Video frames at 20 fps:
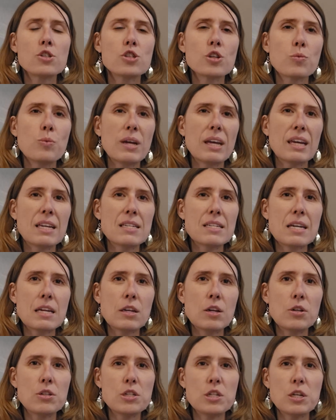Should we
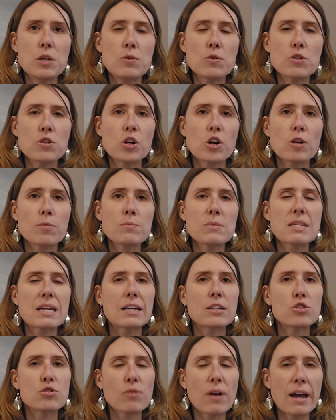continue to use terms
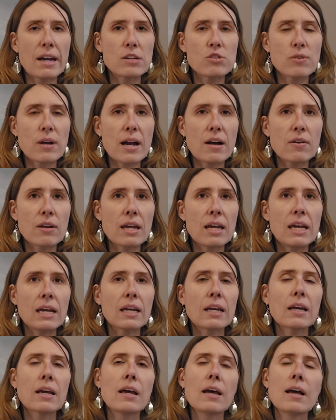like dry
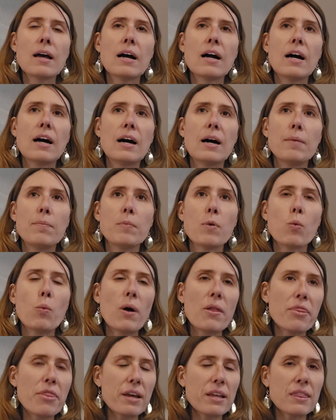drowning?
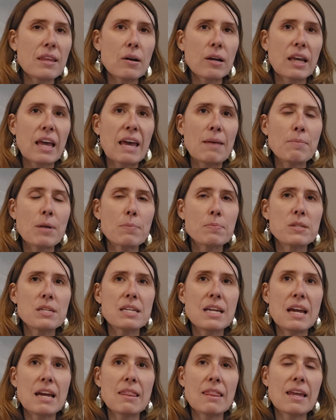One thing that came up
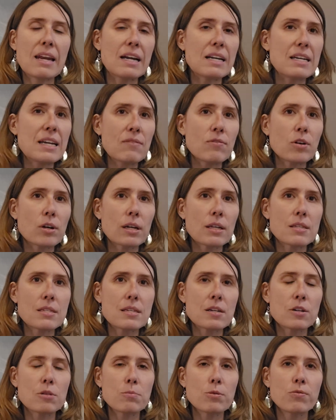today that I'd never
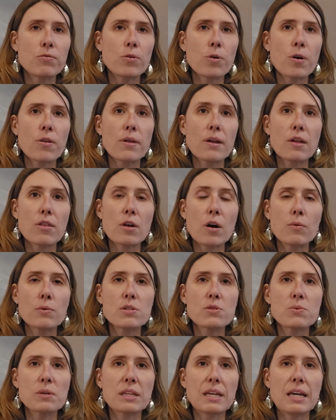considered before that I thought
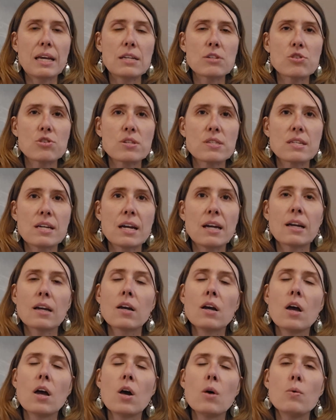was really interesting
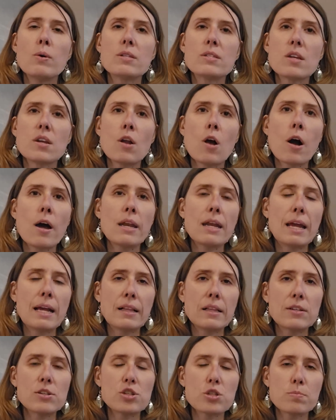was a
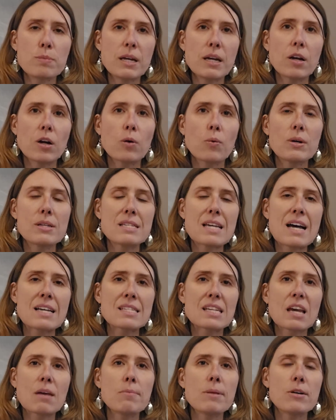non-English speaker was
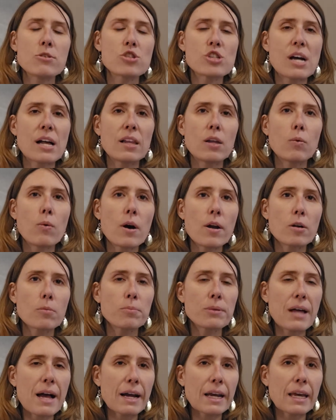asking about shallow water
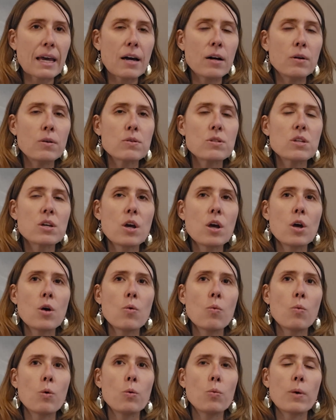blackout.
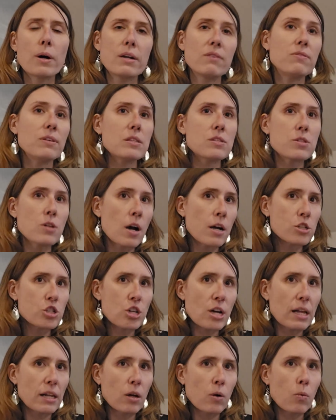Well, what if it's not
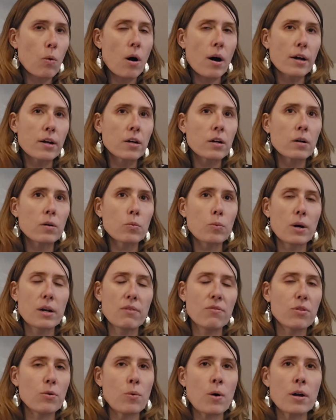shallow water? What
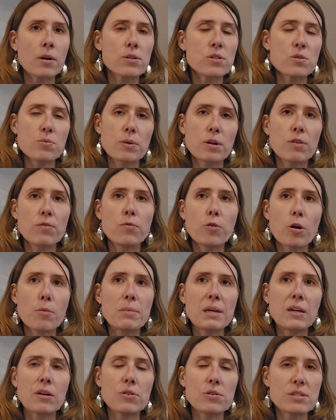if the water's 3 or 4
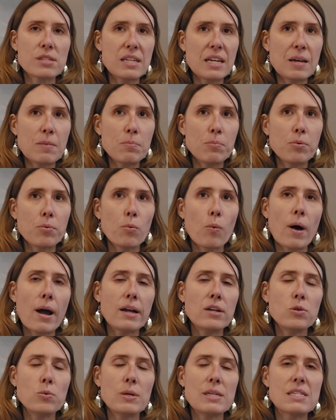meters deep? Why
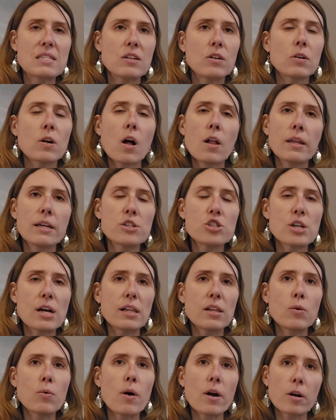do we still call it
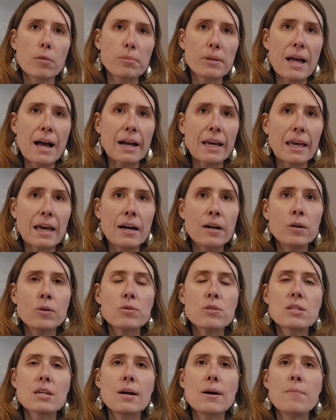shallow water
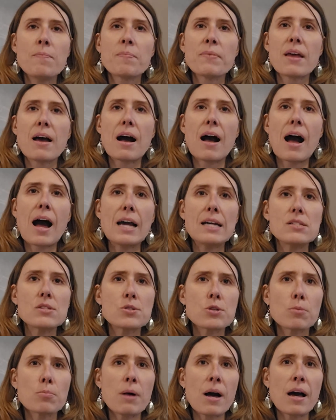blackout? I
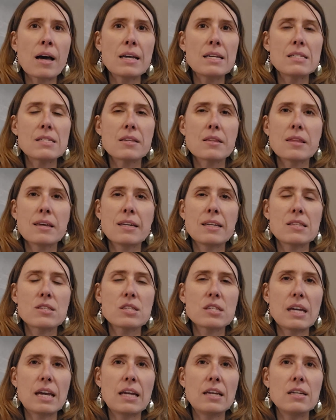surmised that
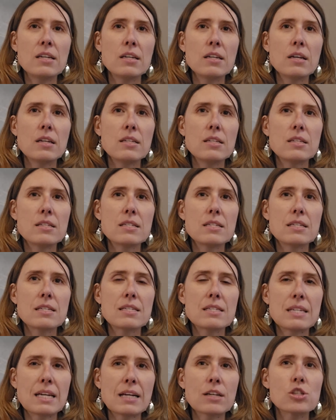it's in
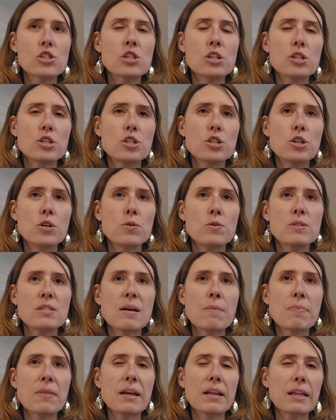distinction to
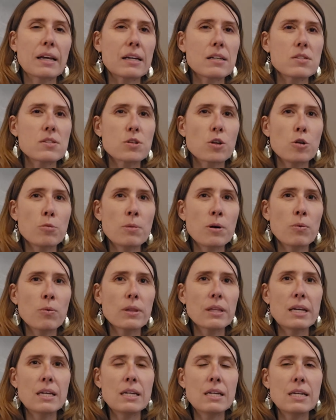something like a
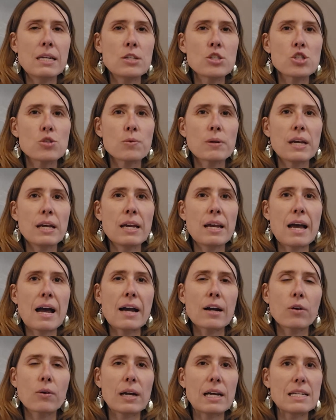scuba-related injury
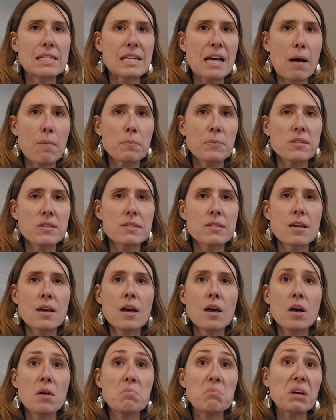at great depths,
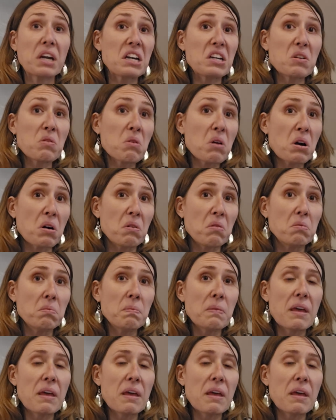but I don't know.